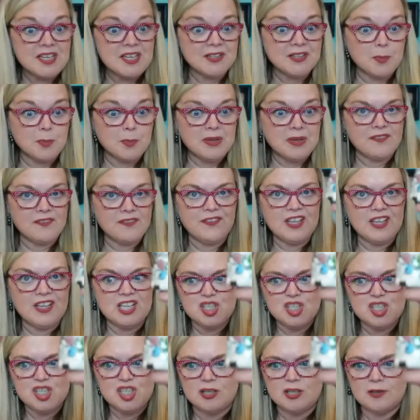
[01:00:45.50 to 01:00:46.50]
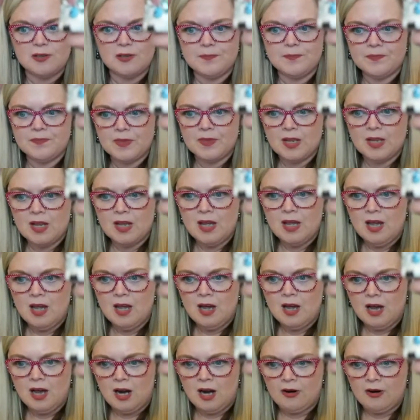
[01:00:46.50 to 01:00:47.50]
a big fish.
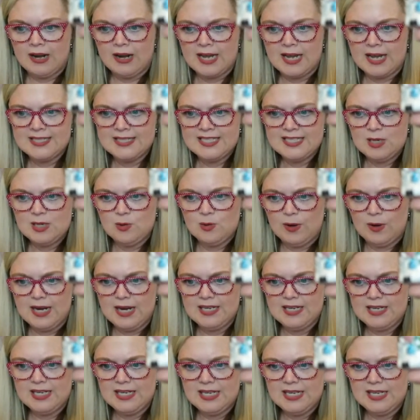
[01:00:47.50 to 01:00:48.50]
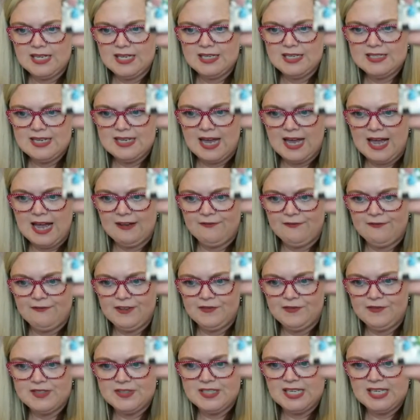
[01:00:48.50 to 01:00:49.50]
All right, I see Randy is at
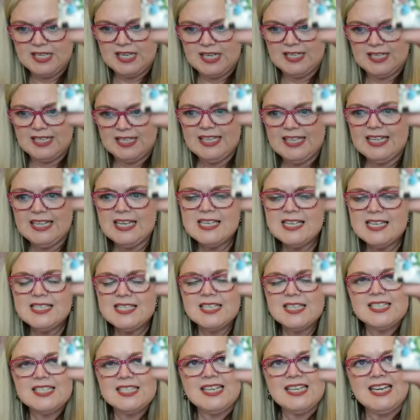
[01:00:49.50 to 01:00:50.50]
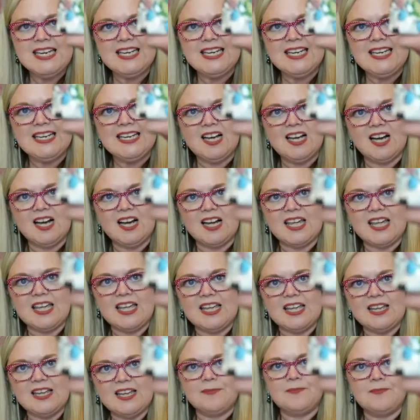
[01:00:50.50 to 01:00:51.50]
15. It is a teeny nuggy.